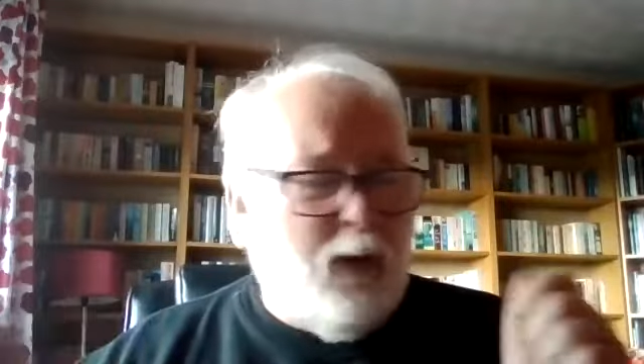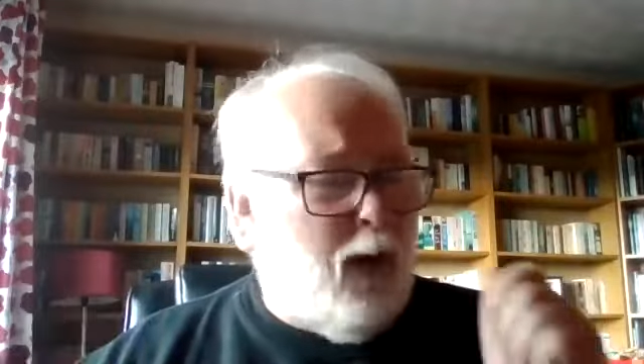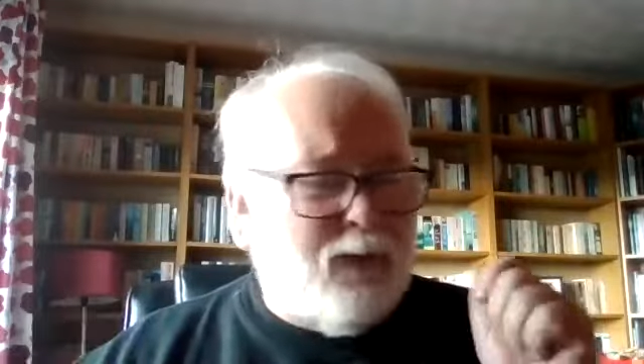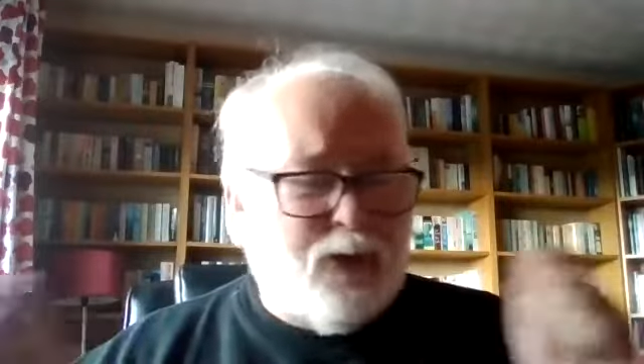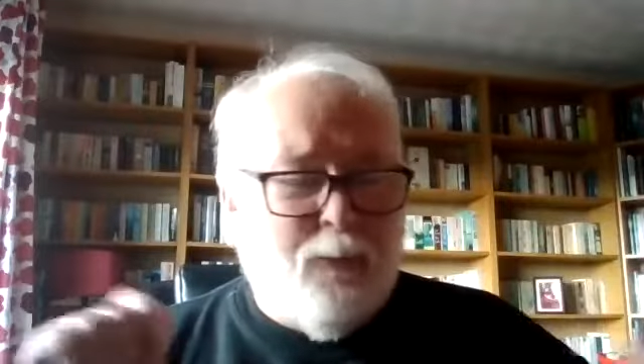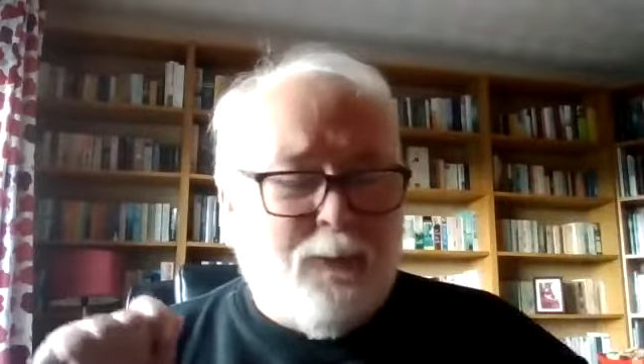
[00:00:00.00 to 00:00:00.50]
I
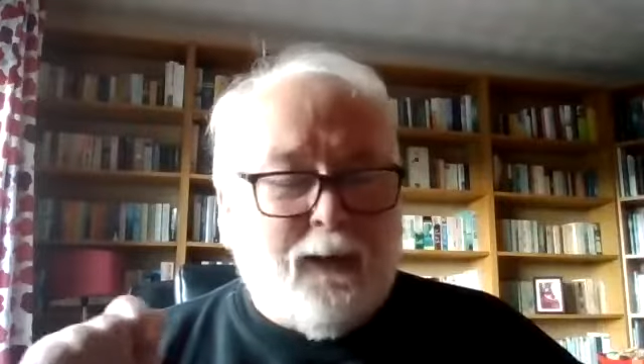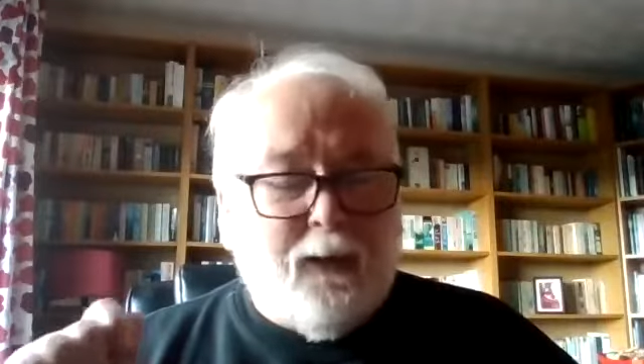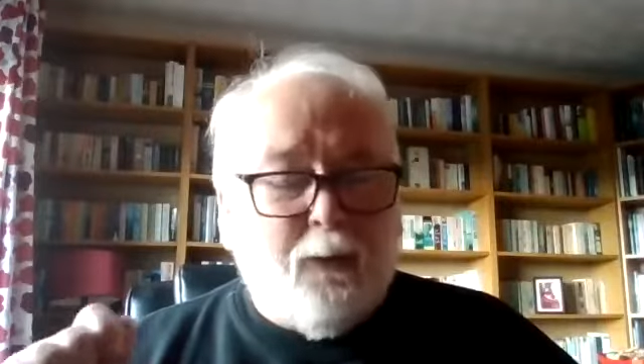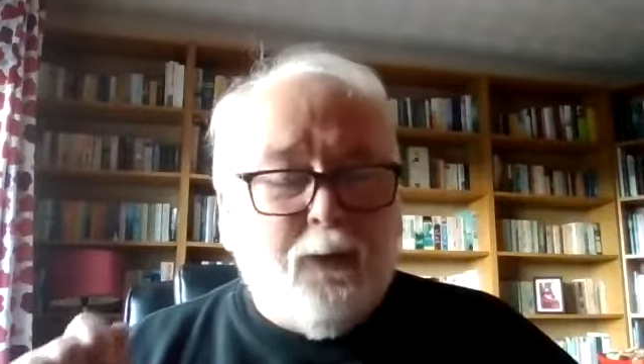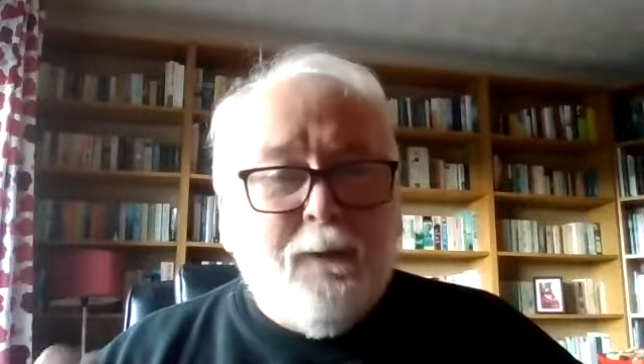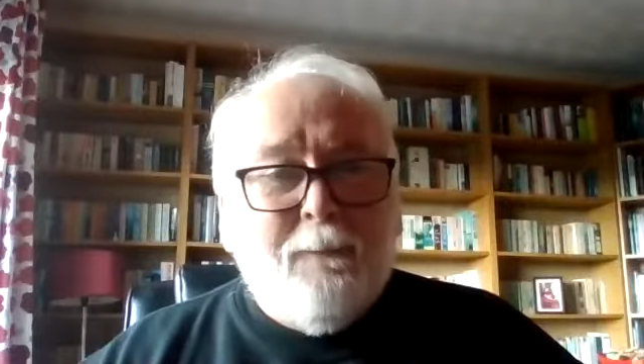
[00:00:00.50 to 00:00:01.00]
always go back now
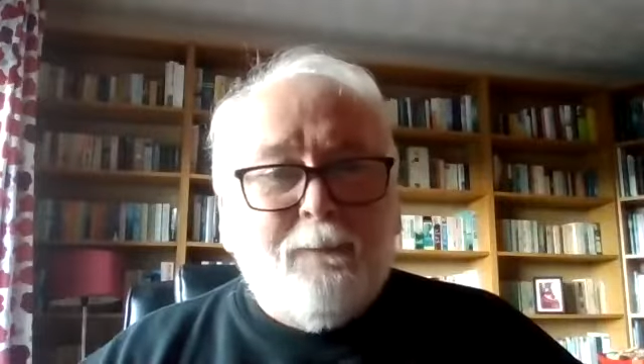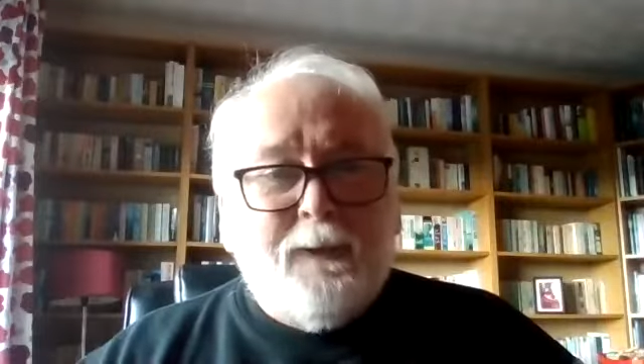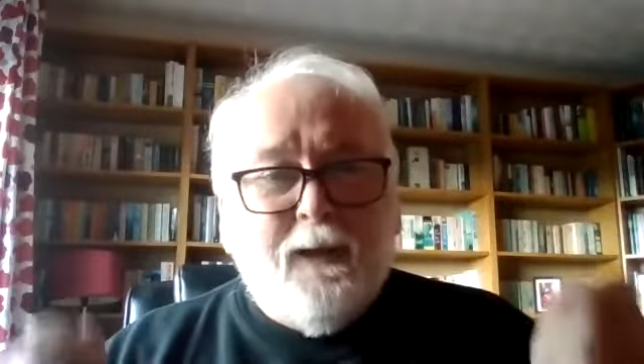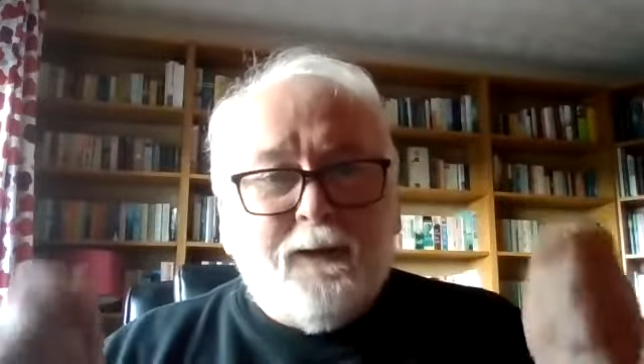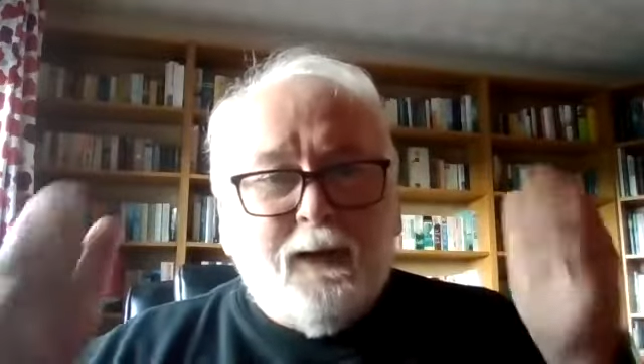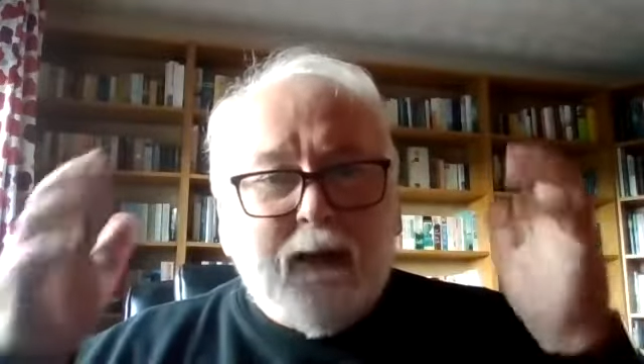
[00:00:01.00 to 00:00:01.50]
and
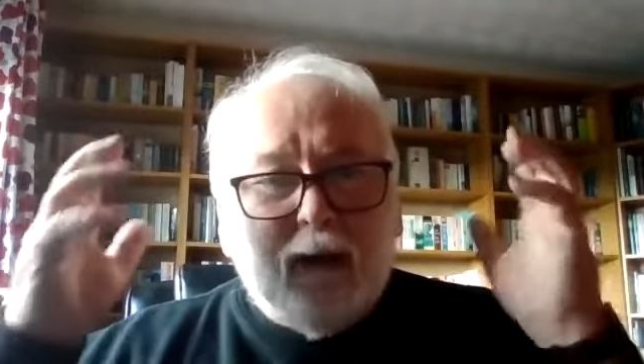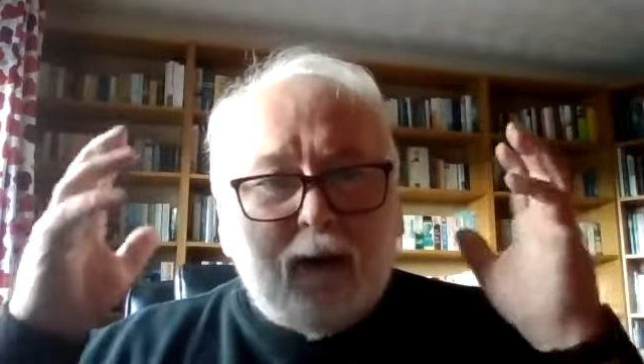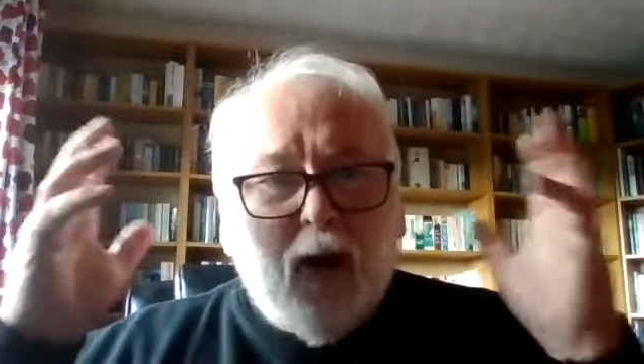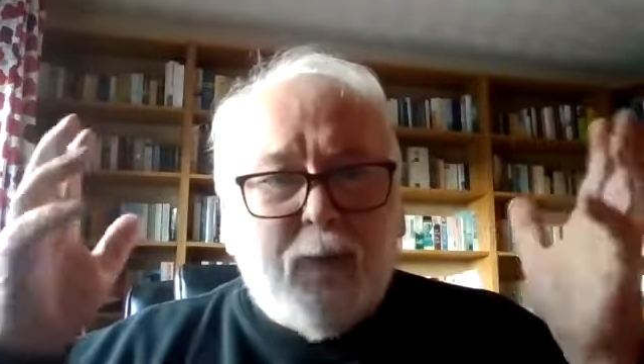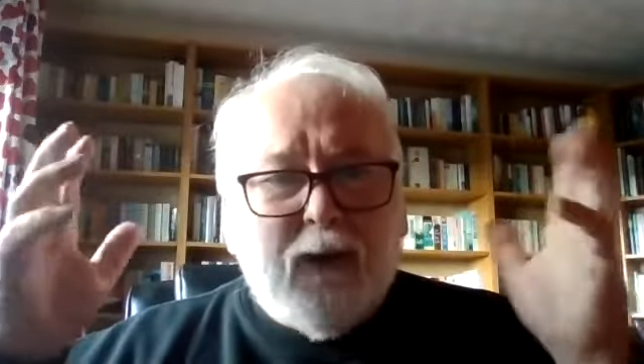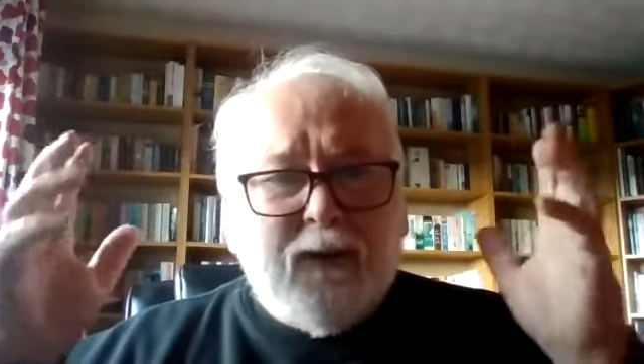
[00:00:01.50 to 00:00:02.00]
get the
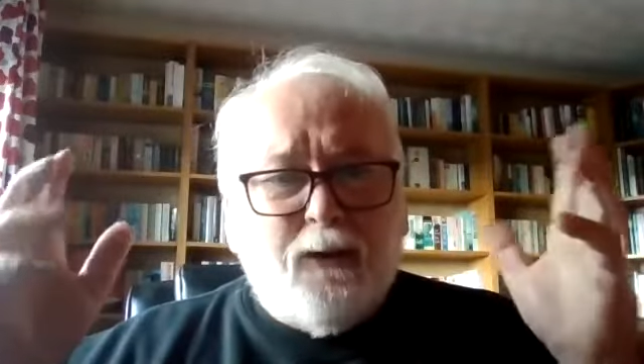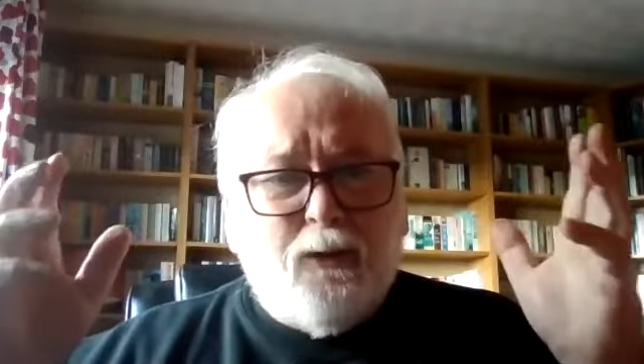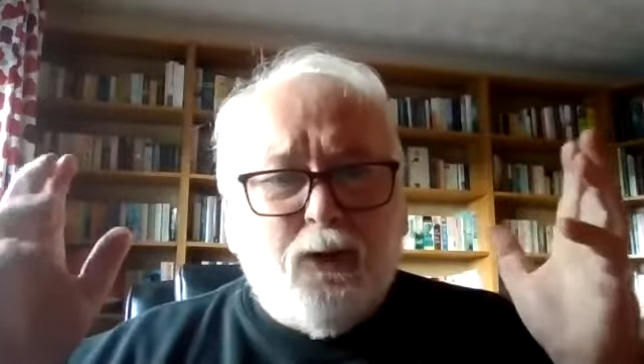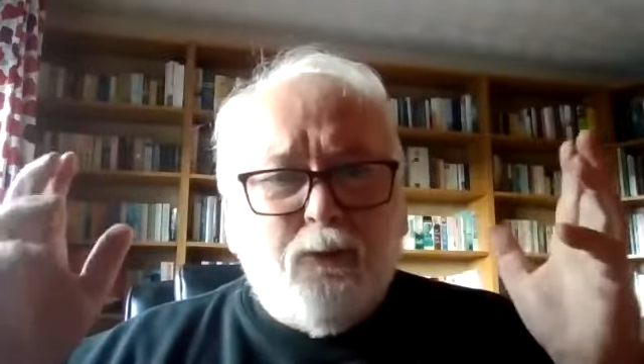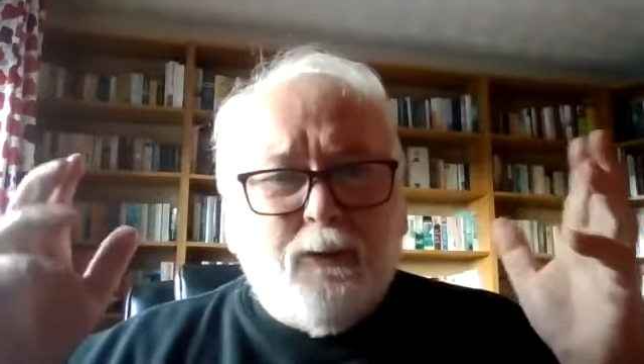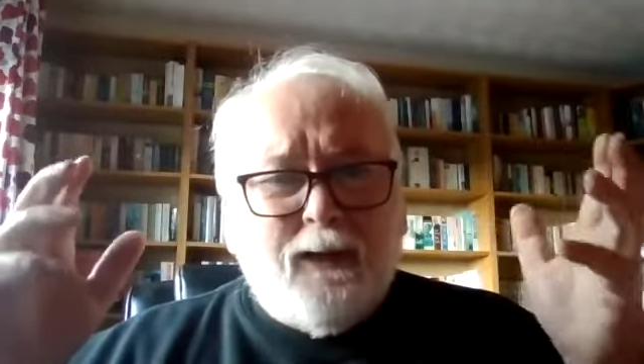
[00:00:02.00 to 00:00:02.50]
cowboy, the
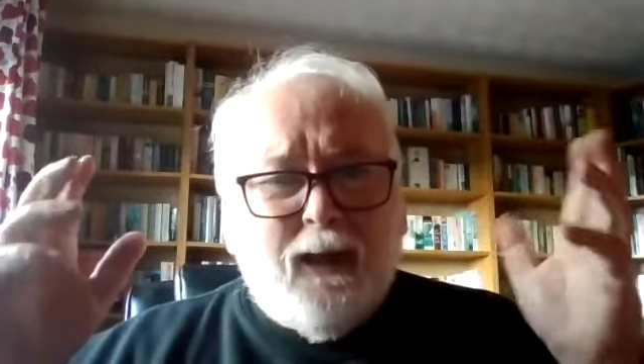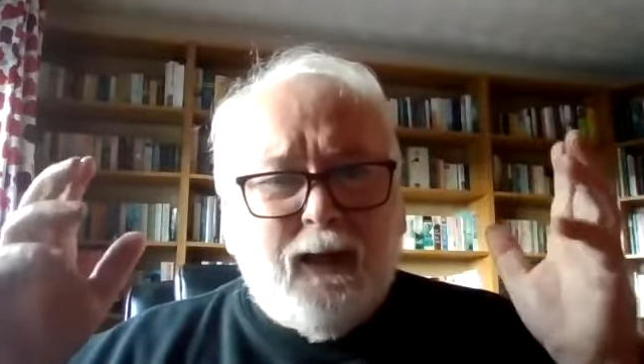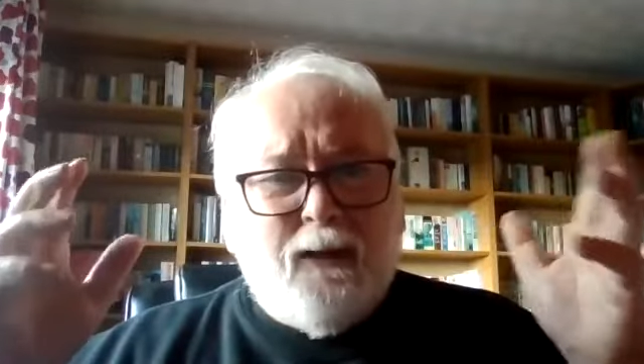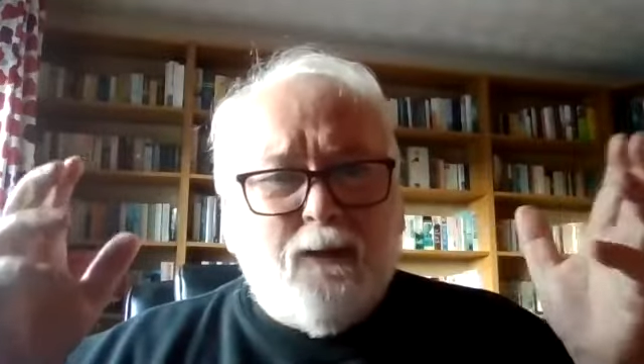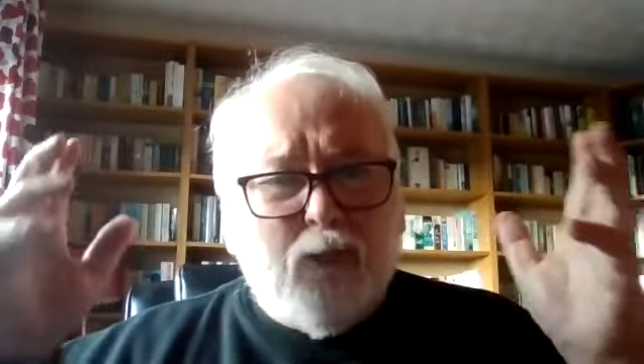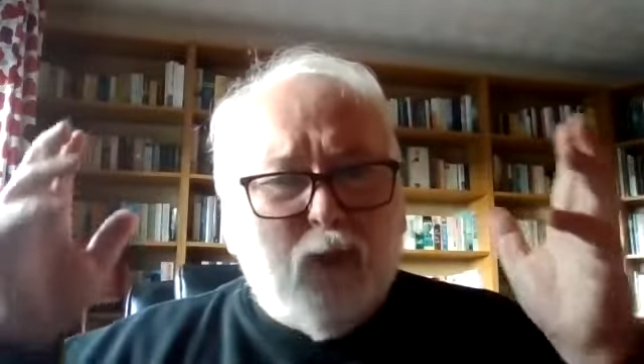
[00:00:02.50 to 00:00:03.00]
good
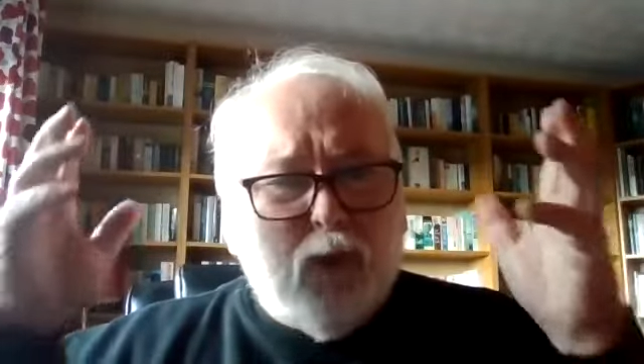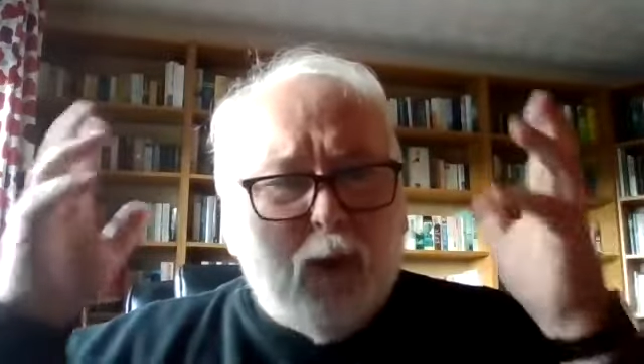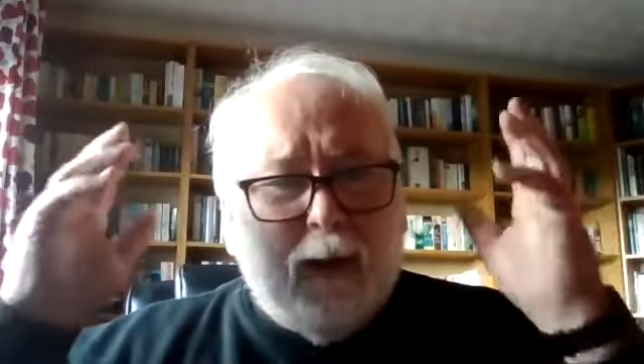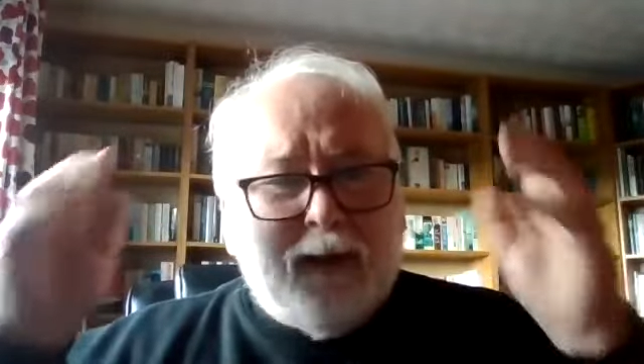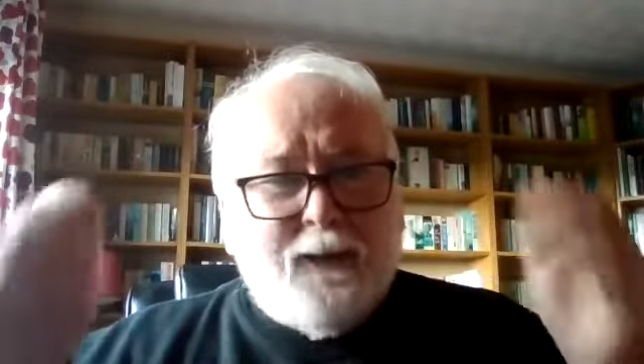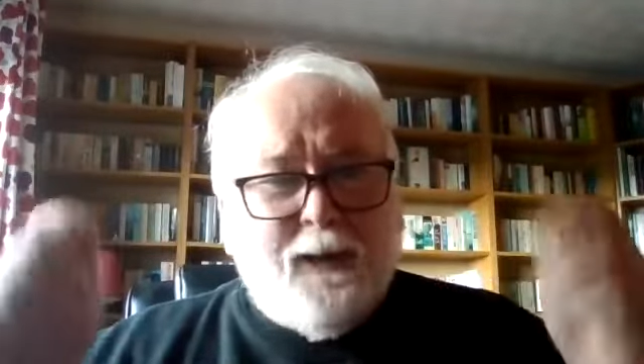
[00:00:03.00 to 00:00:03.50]
guy wore a
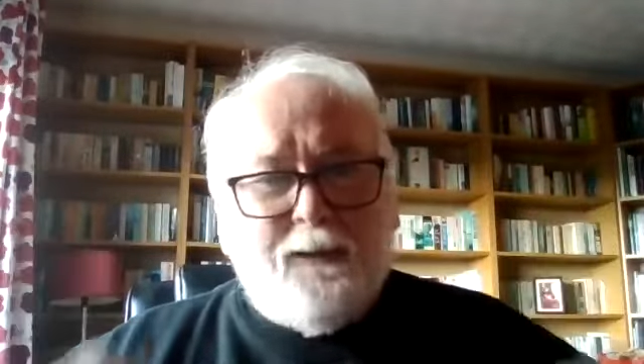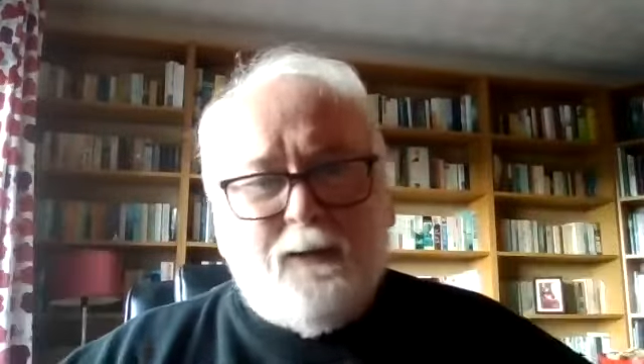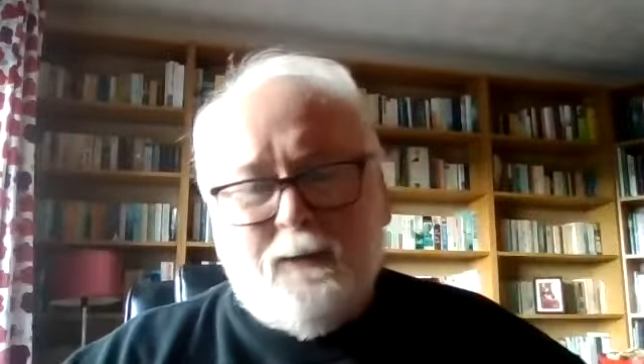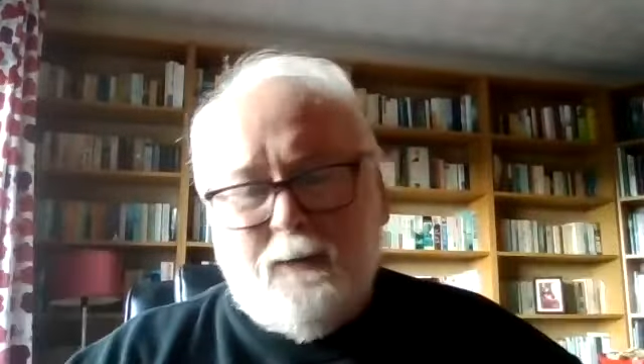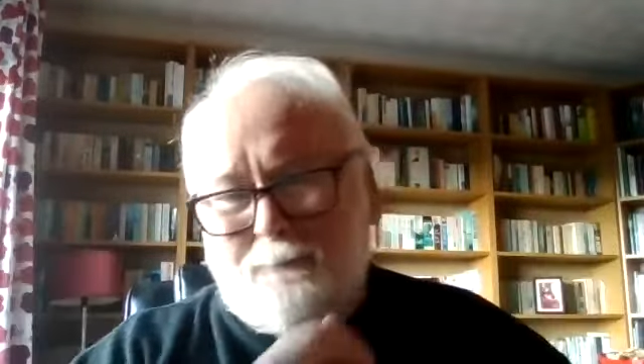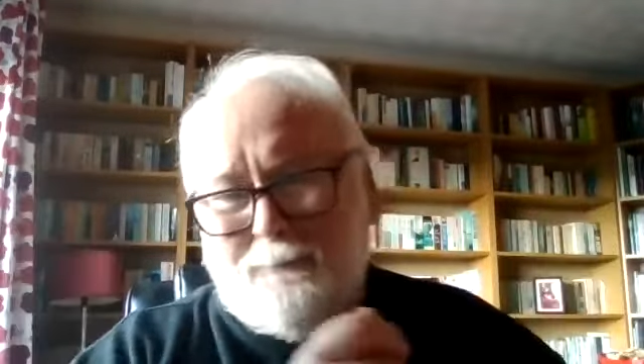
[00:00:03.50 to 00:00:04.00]
white hat, and